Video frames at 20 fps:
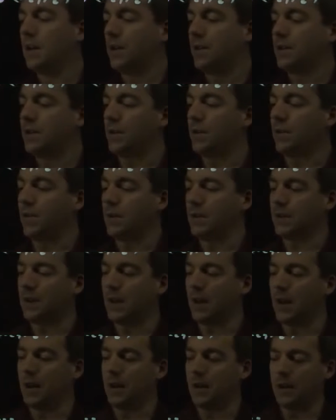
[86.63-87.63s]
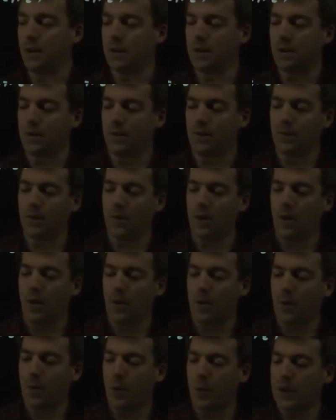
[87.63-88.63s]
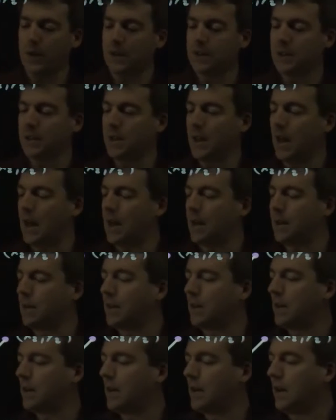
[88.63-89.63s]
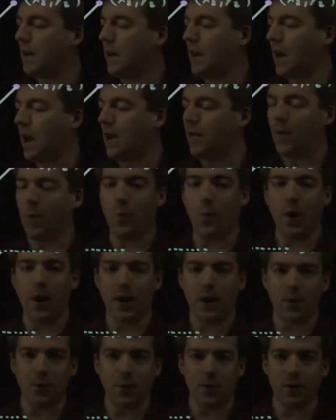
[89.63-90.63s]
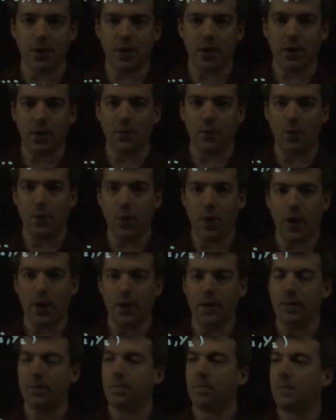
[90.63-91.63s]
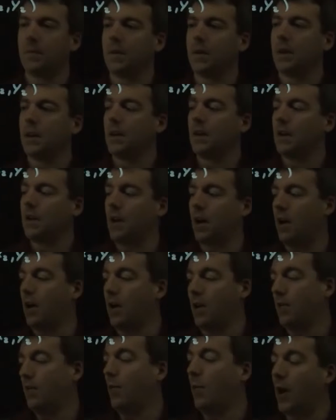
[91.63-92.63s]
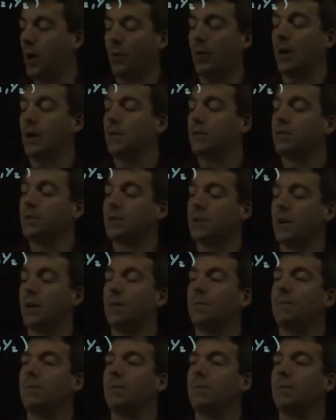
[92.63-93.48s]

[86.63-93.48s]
So this line is of all the points that have a y coordinate of y1, sorry.